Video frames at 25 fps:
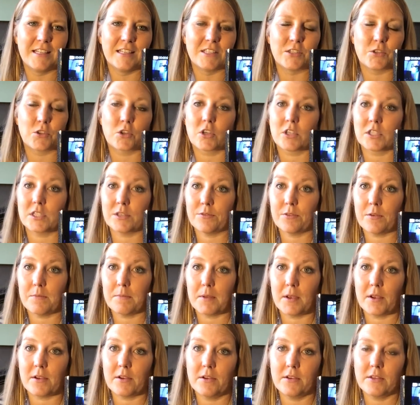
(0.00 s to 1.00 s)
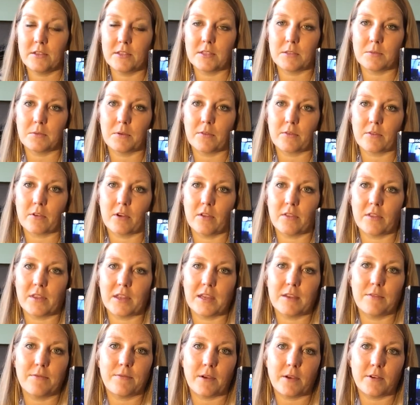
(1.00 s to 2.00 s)
So we've got different modes. So we've got
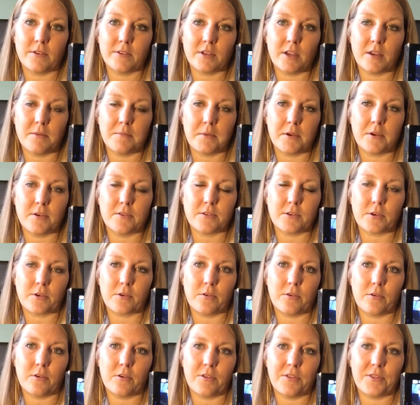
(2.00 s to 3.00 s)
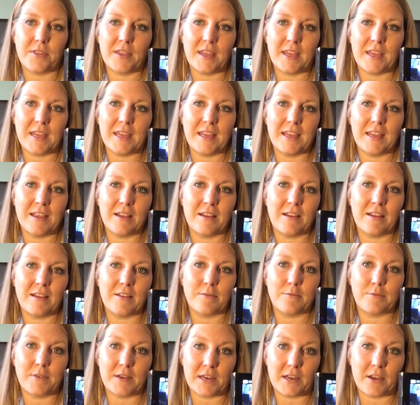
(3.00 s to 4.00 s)
the photo mode or the
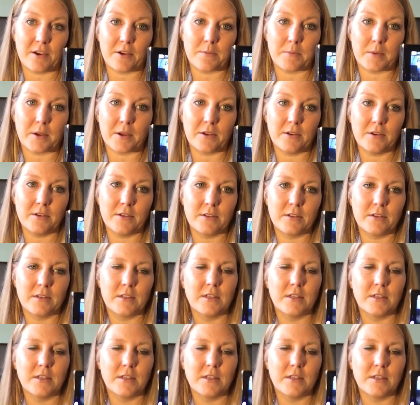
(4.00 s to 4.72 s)
video mode.